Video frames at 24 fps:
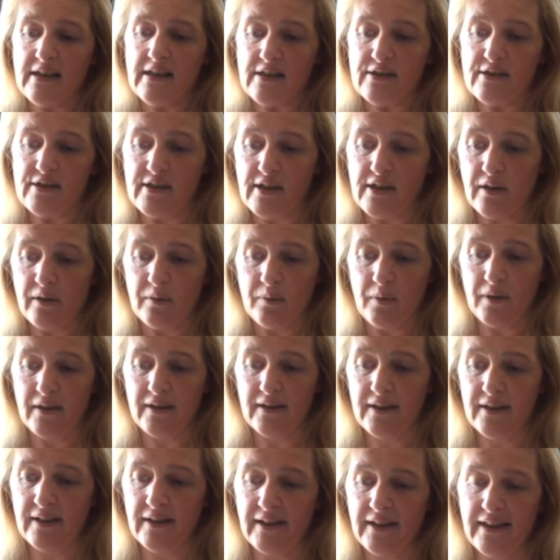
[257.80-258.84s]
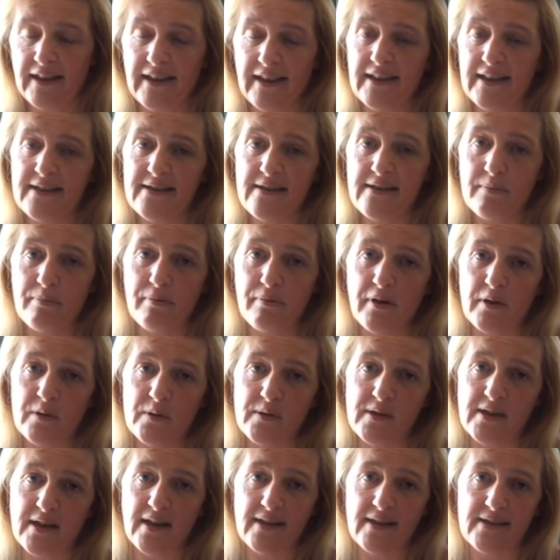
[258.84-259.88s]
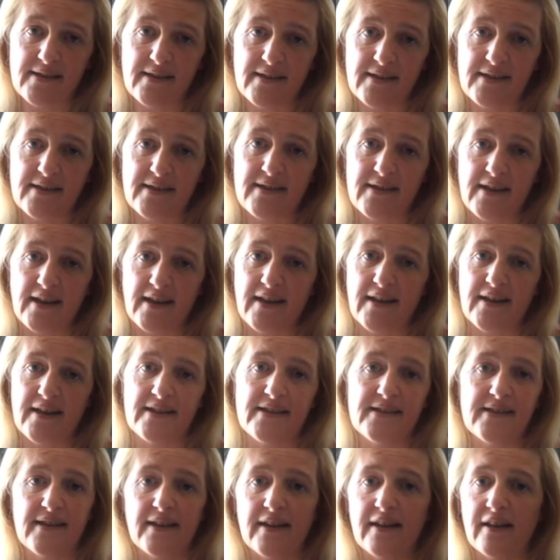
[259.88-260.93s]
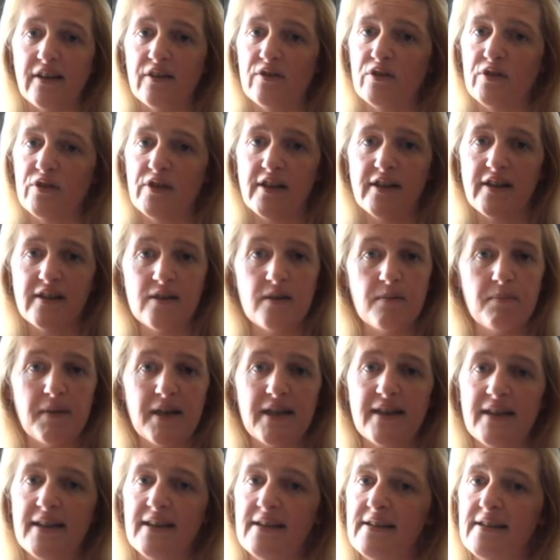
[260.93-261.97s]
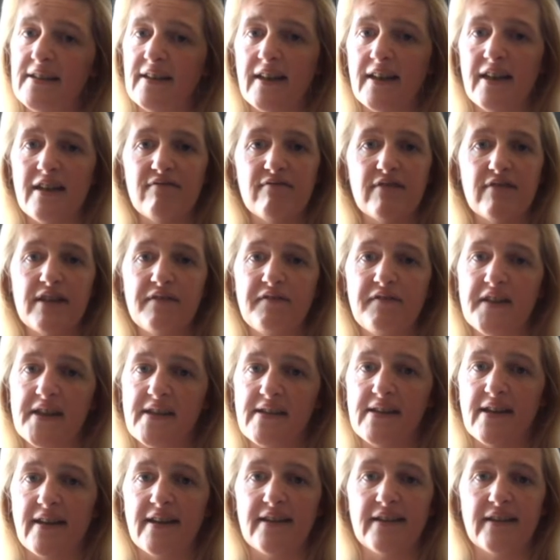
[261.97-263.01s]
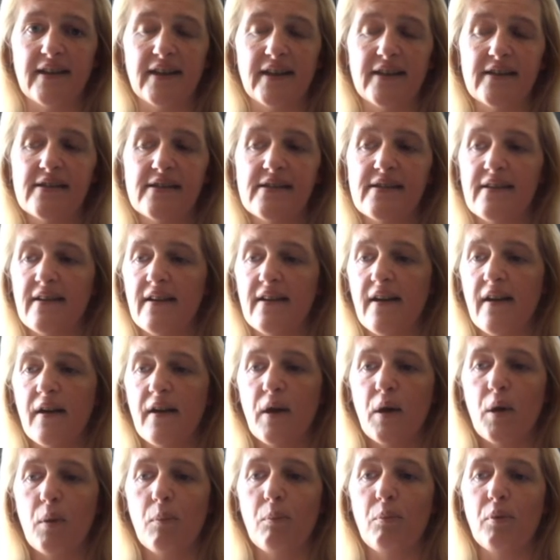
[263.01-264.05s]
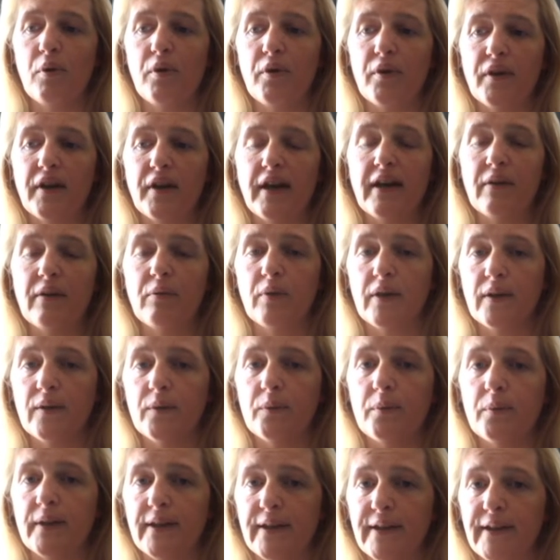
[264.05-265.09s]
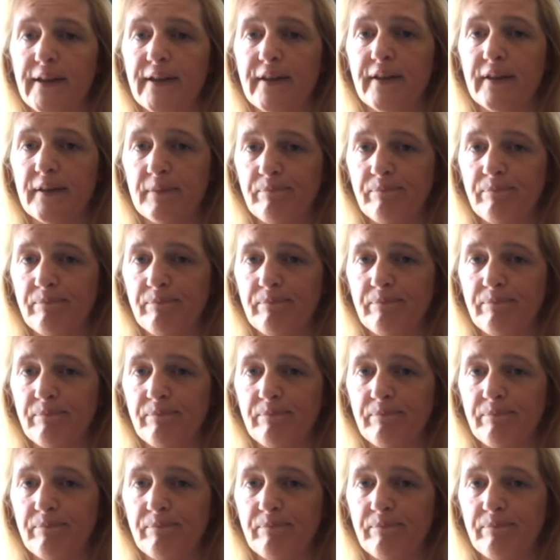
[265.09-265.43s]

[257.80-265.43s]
So it is a process, as I say, it is like an onion. You might need to keep revisiting this, but it will work.